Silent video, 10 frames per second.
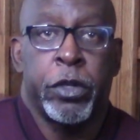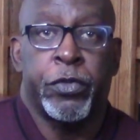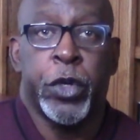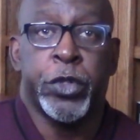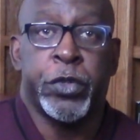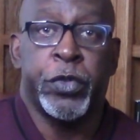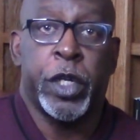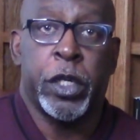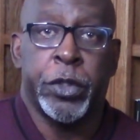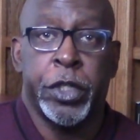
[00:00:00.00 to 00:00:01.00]
First of
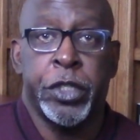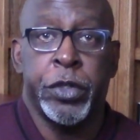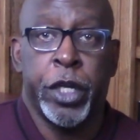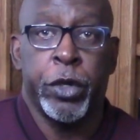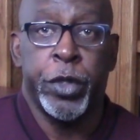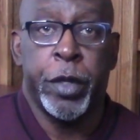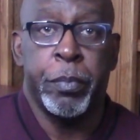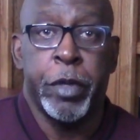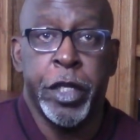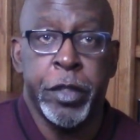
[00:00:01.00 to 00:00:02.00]
all, did you know that
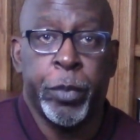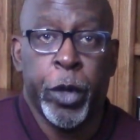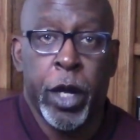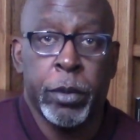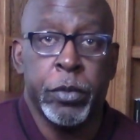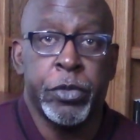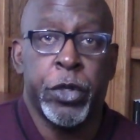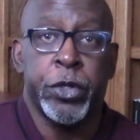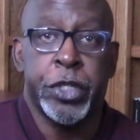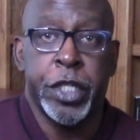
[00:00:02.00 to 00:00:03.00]
money problems
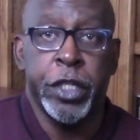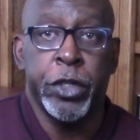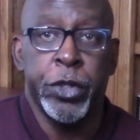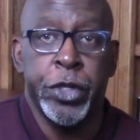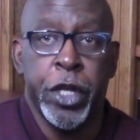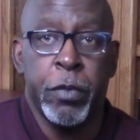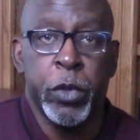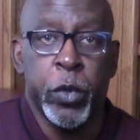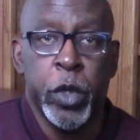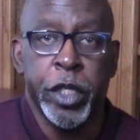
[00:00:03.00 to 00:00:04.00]
are still the
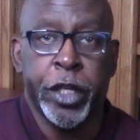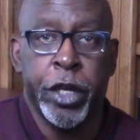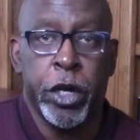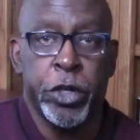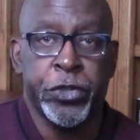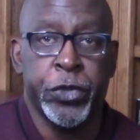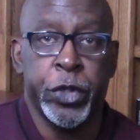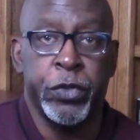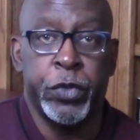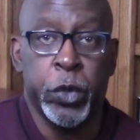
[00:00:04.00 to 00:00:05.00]
#1 cause for
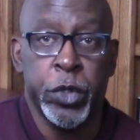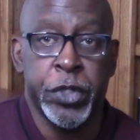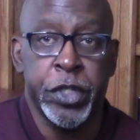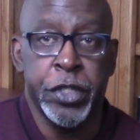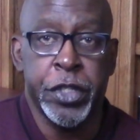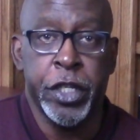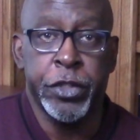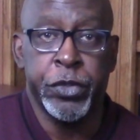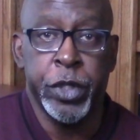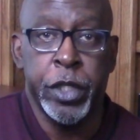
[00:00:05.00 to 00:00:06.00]
divorce in this
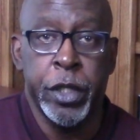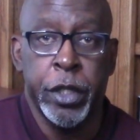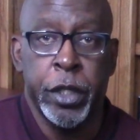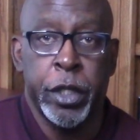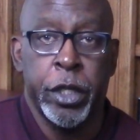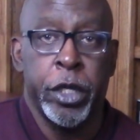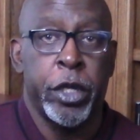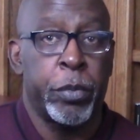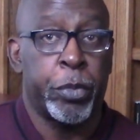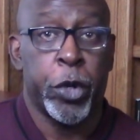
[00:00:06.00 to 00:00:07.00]
country?
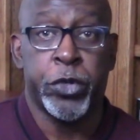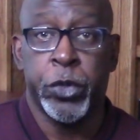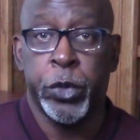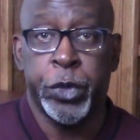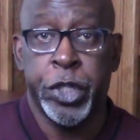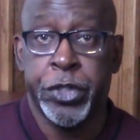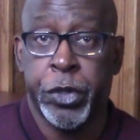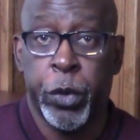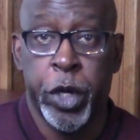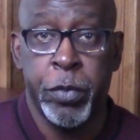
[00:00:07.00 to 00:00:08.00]
Personal
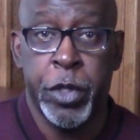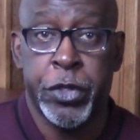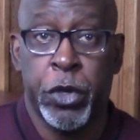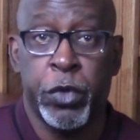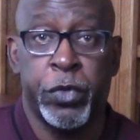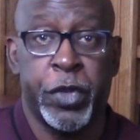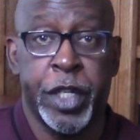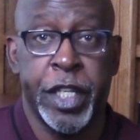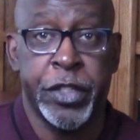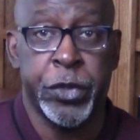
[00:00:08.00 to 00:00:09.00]
disagreements over
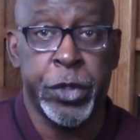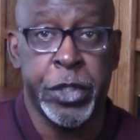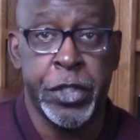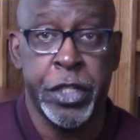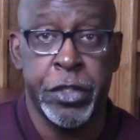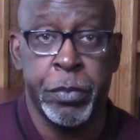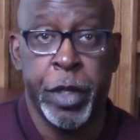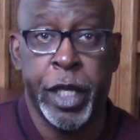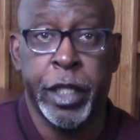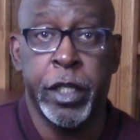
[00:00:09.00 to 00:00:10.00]
financial
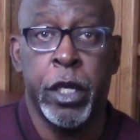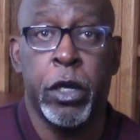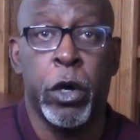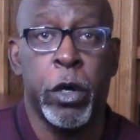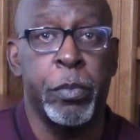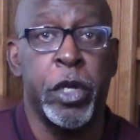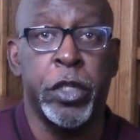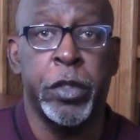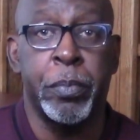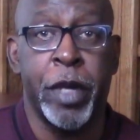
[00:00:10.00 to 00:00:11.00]
decision-making are
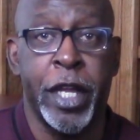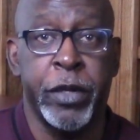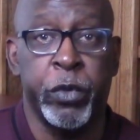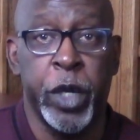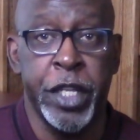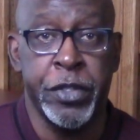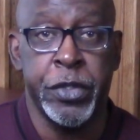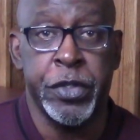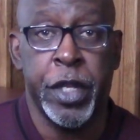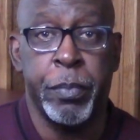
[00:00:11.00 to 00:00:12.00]
among the main
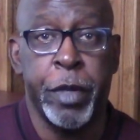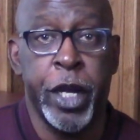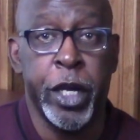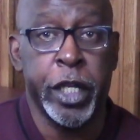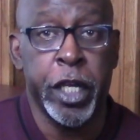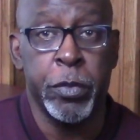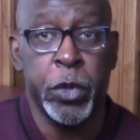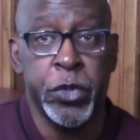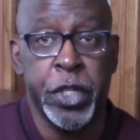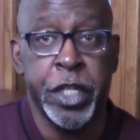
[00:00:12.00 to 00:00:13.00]
reasons that married
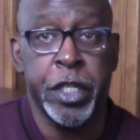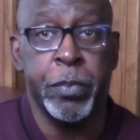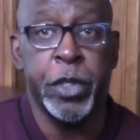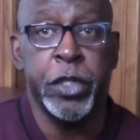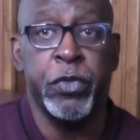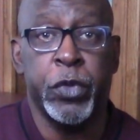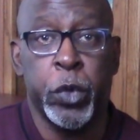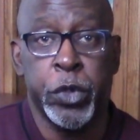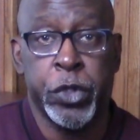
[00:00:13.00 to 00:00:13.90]
couples end up in divorce